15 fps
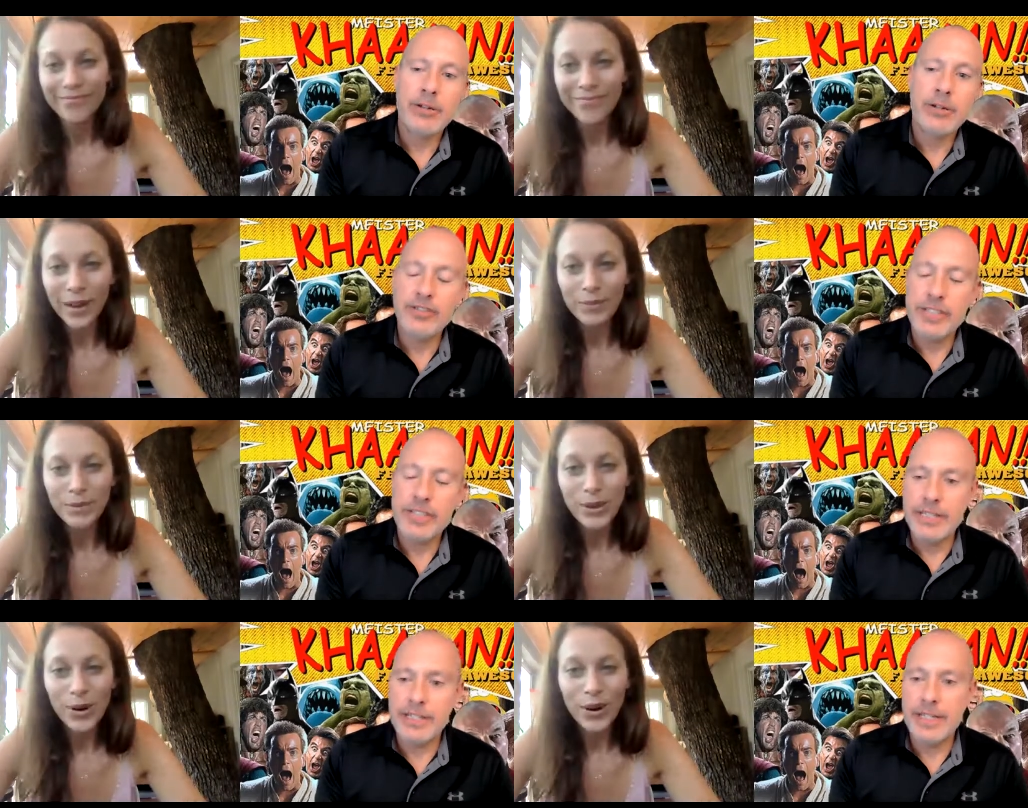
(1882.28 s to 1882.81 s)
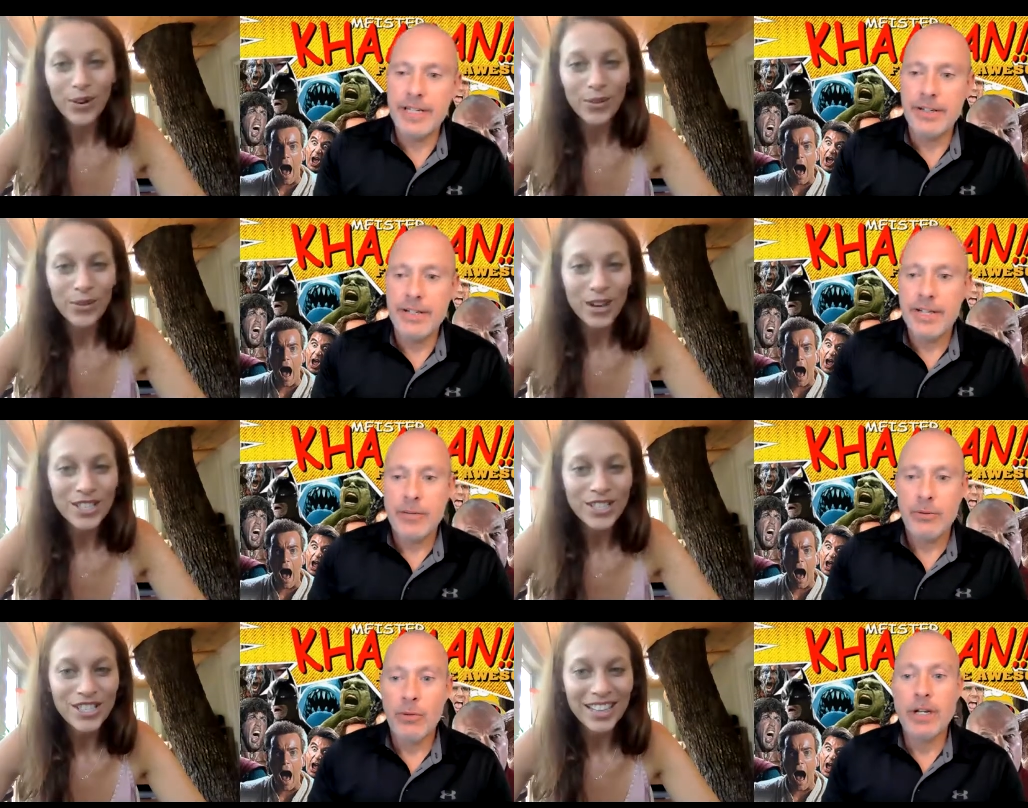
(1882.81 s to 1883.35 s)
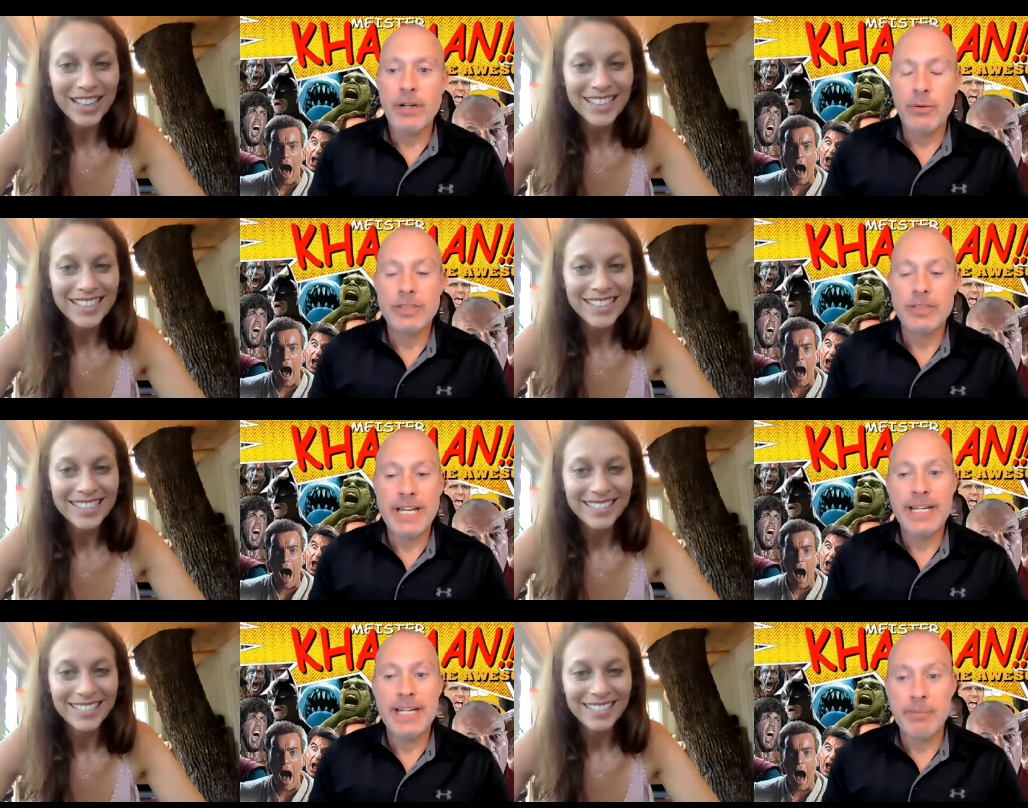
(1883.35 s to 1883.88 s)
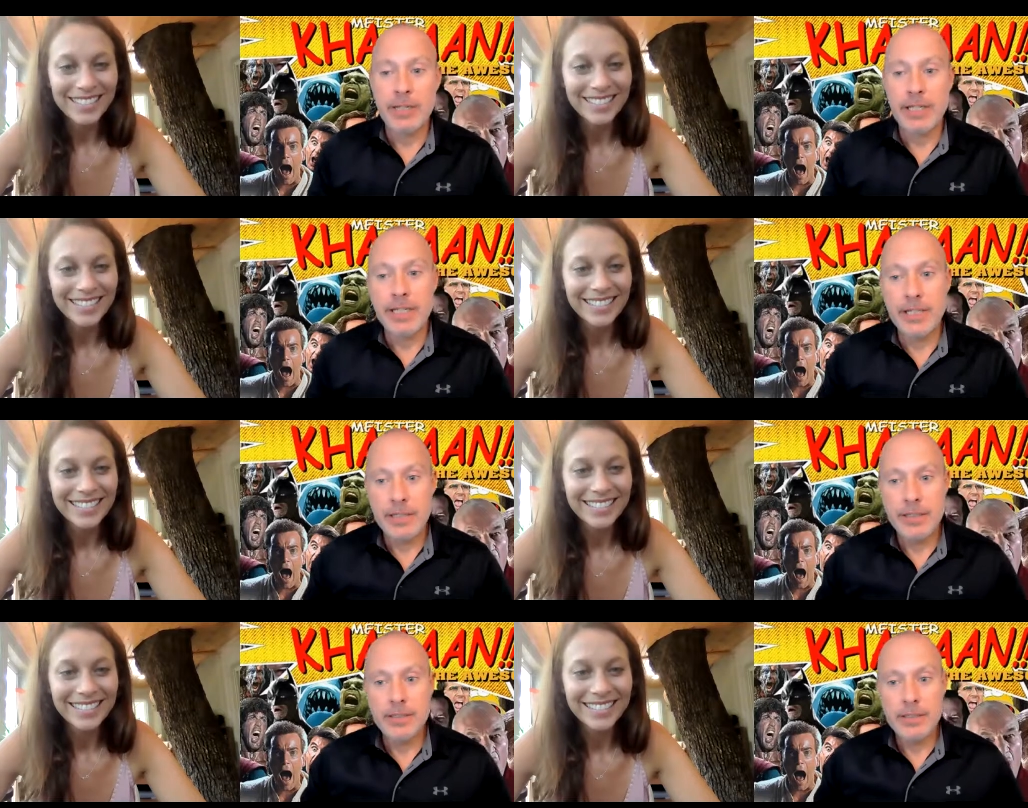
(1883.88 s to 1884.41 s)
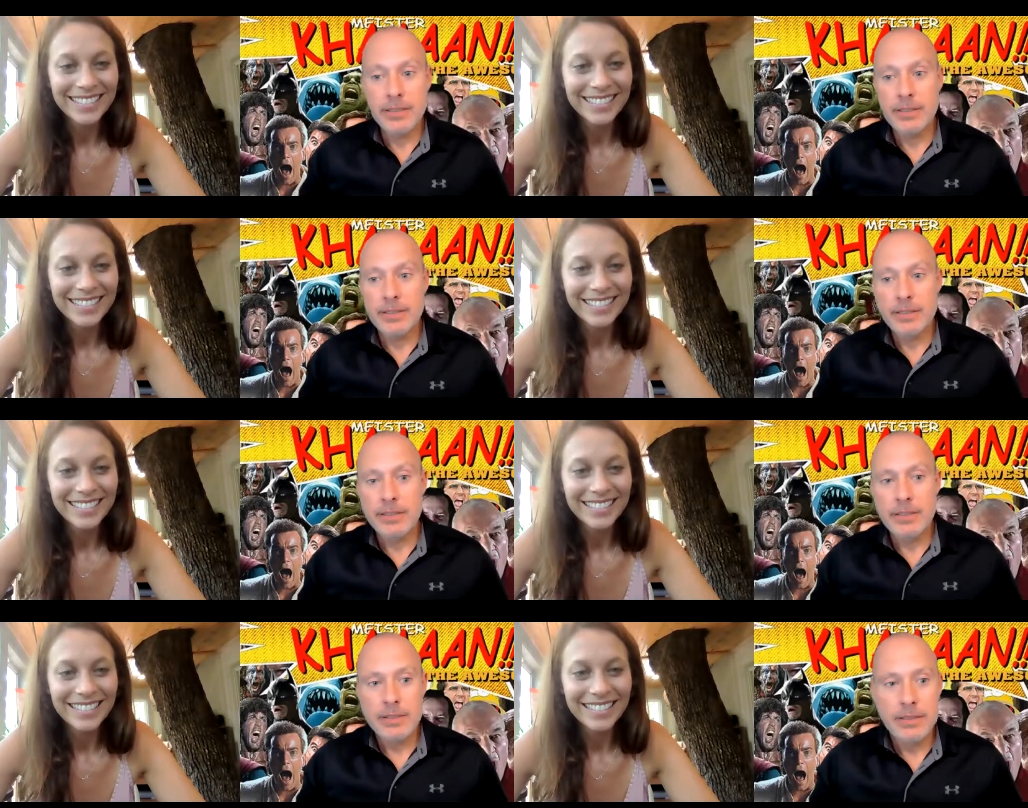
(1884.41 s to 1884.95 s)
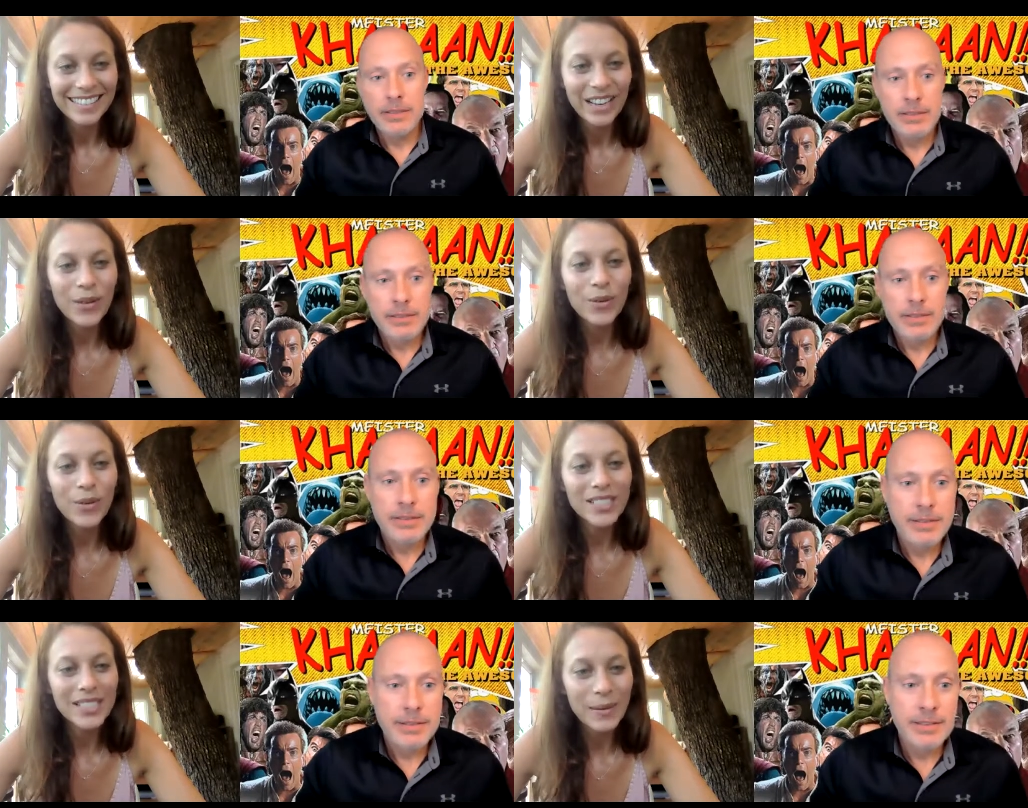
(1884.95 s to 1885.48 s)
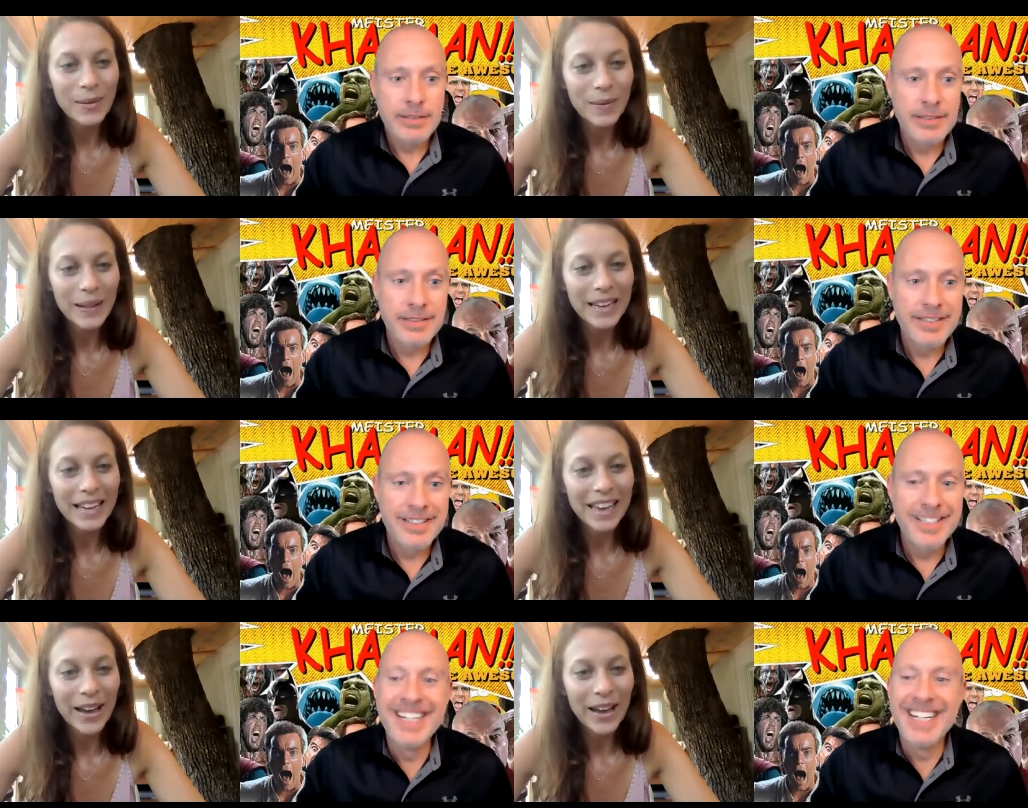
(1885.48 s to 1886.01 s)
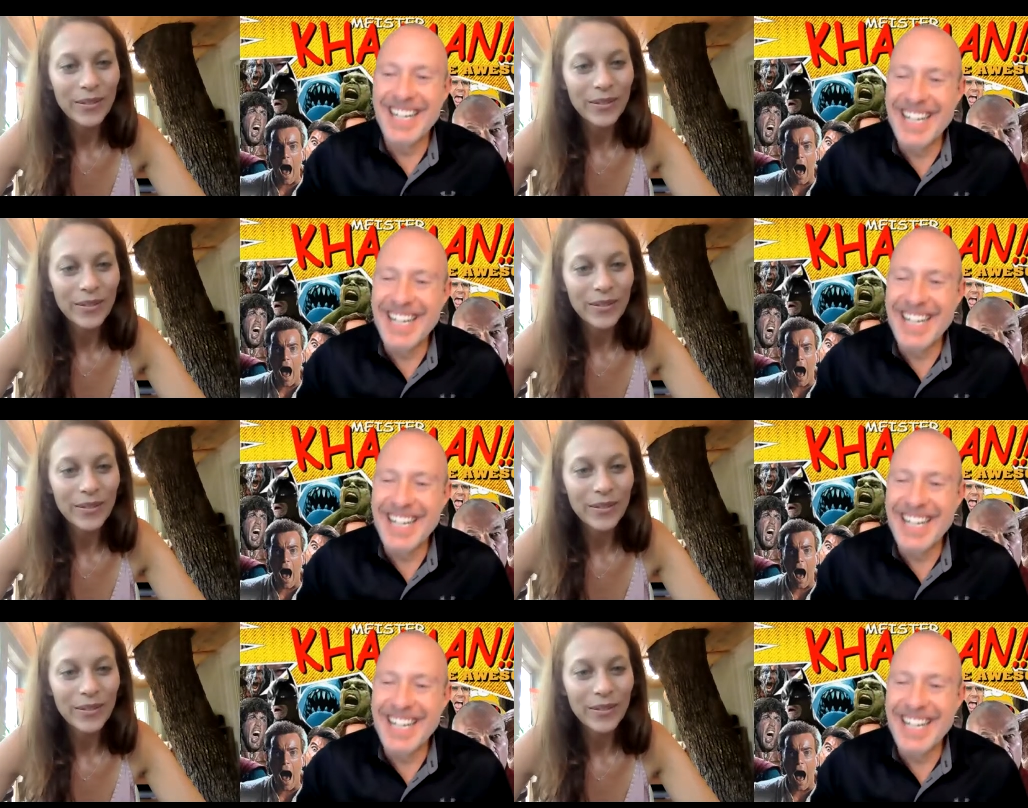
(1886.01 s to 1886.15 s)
Speaker 1: I don't sorry, see anything.
Speaker 2: Sorry. Wait, was that Emily?
Speaker 1: It was Emily. Yeah.